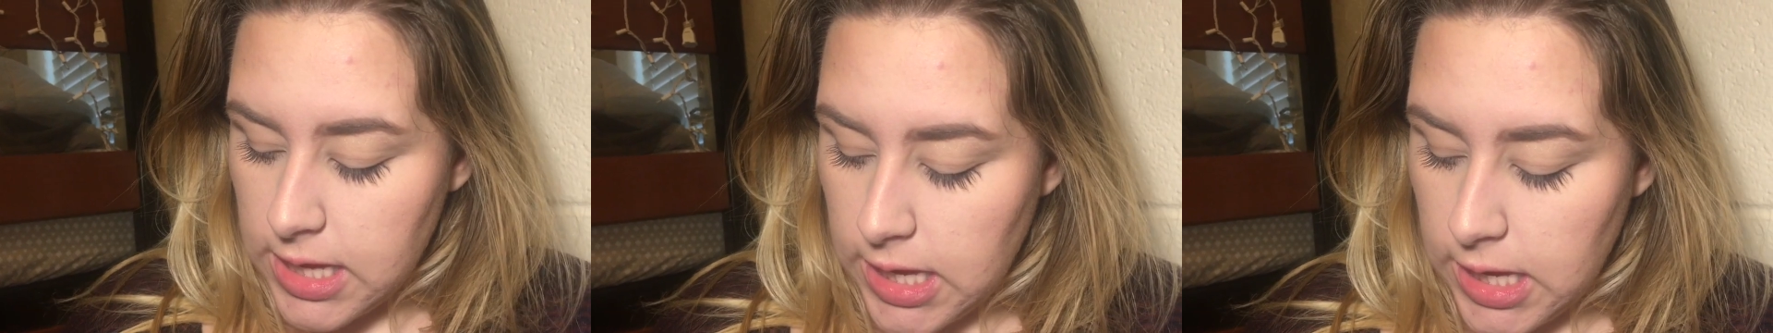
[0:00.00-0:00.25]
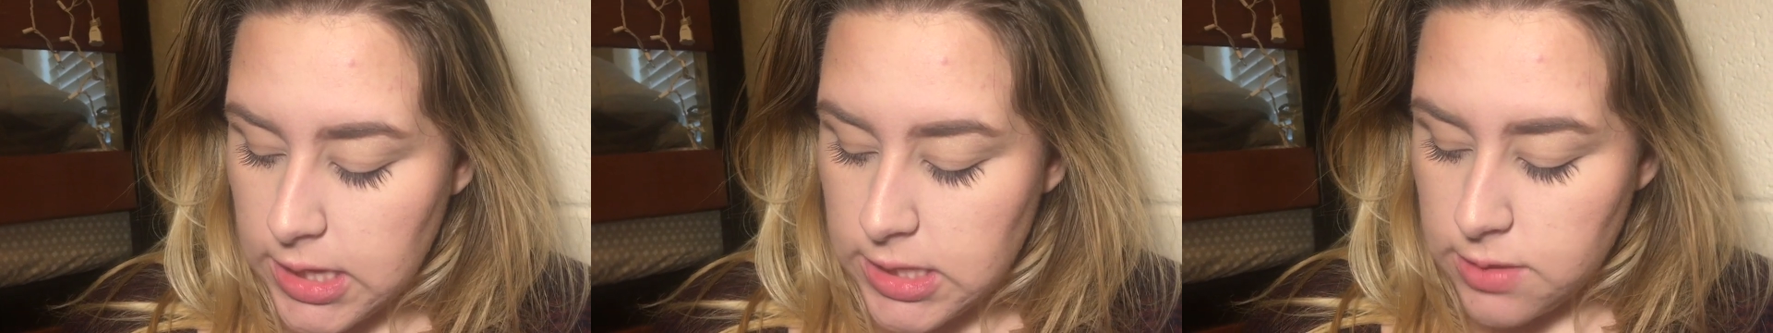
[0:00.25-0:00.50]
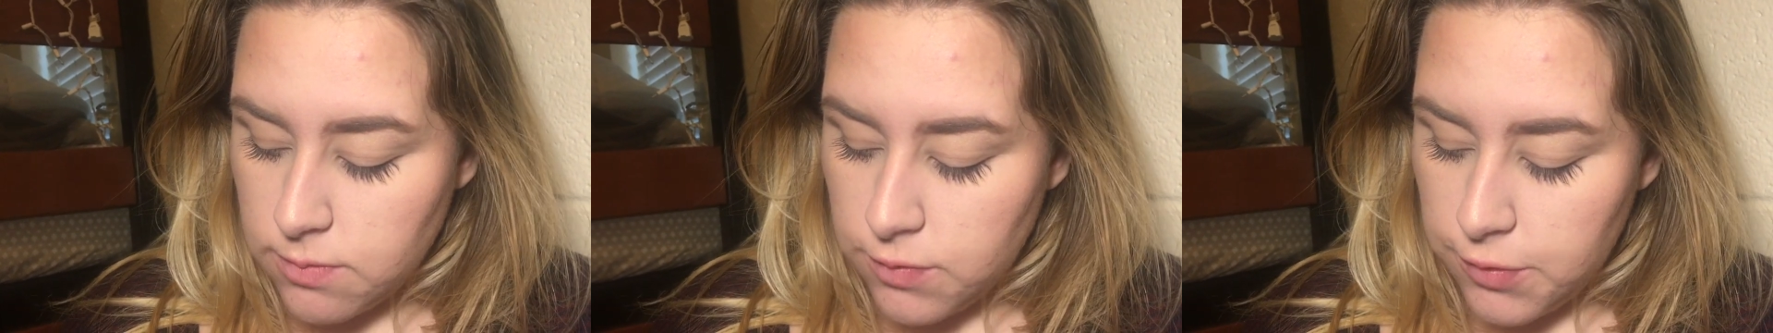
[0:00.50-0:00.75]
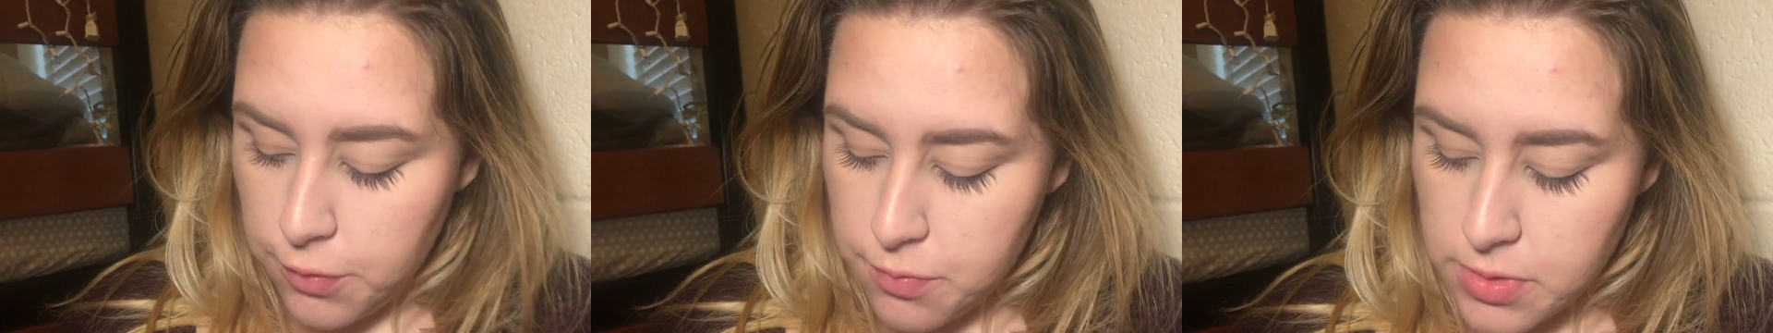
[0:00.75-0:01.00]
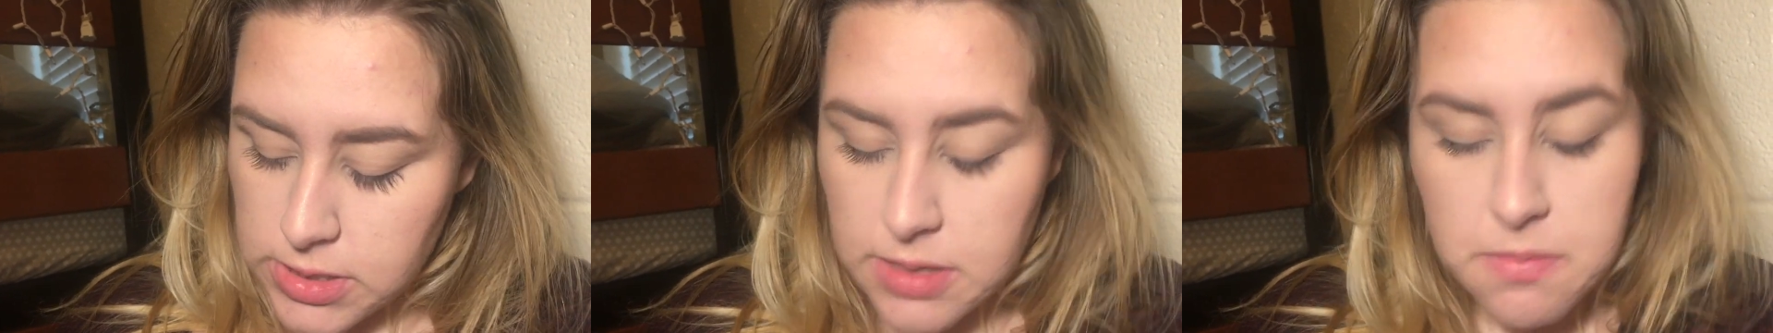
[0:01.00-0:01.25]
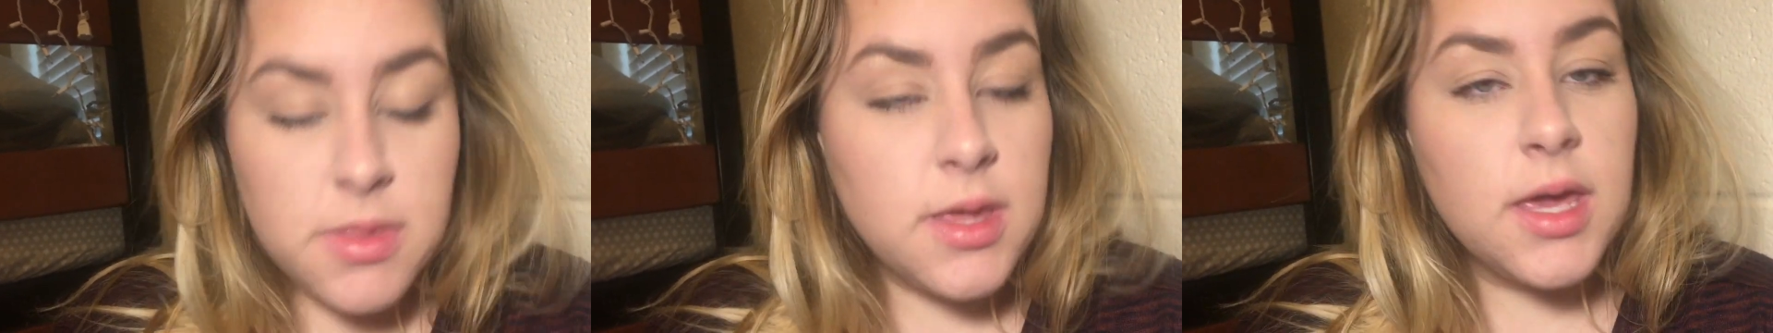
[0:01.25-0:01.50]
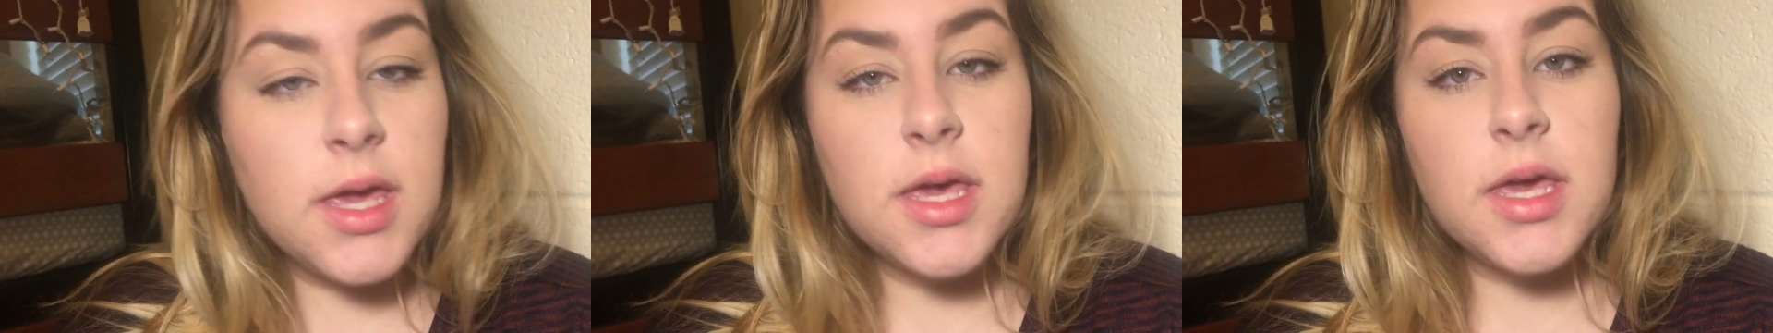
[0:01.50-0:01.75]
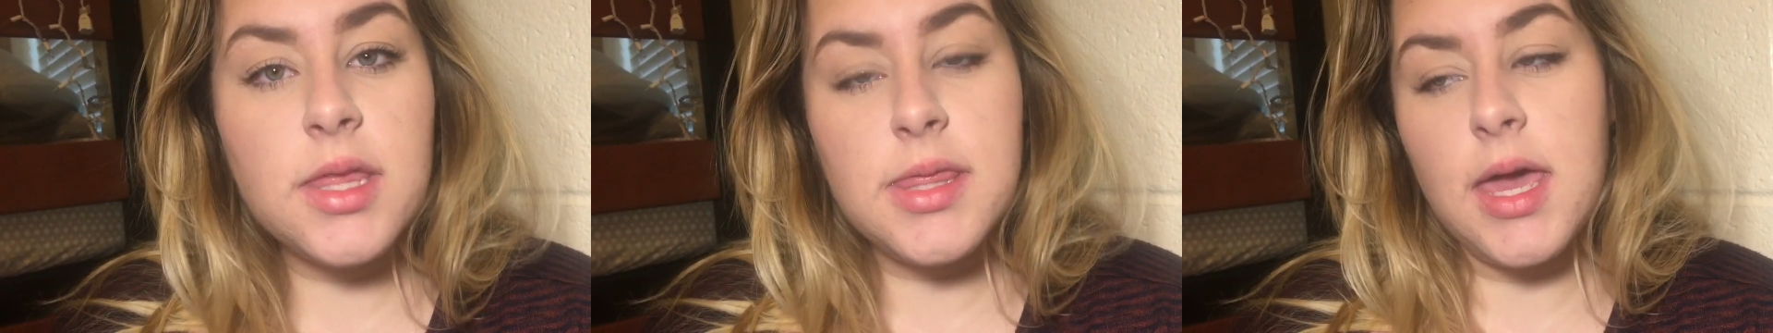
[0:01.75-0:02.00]
eat some soup or
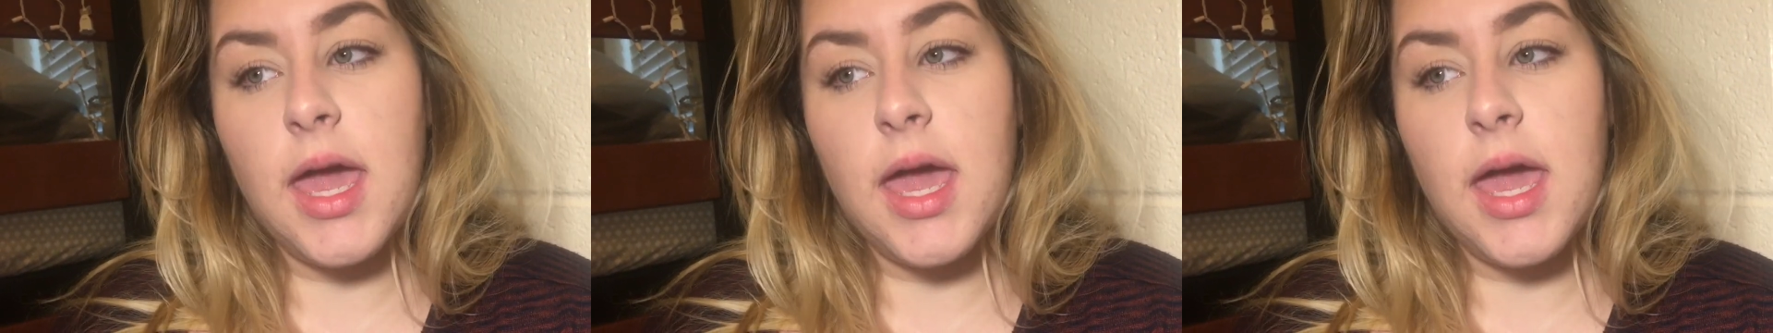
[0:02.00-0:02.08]
something.